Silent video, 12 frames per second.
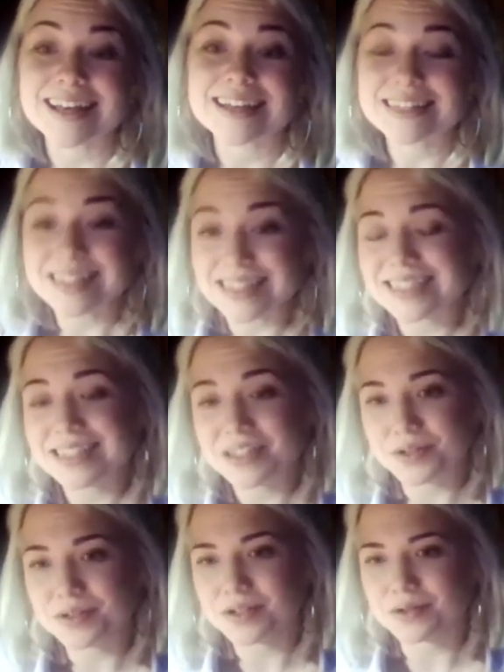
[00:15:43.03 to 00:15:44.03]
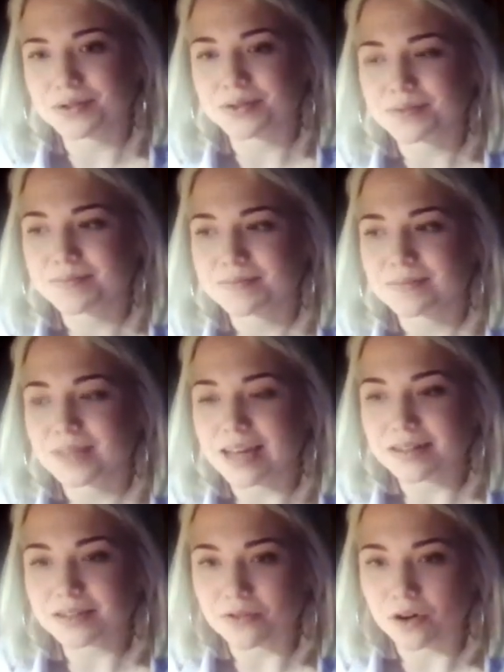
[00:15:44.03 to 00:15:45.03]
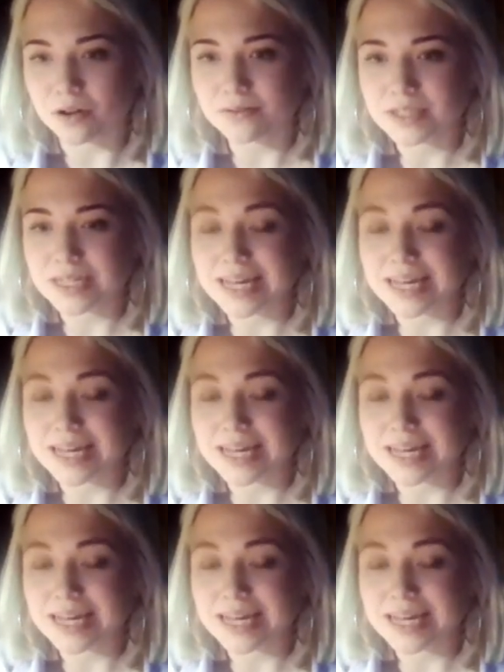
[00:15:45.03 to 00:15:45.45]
it's just good to get involved.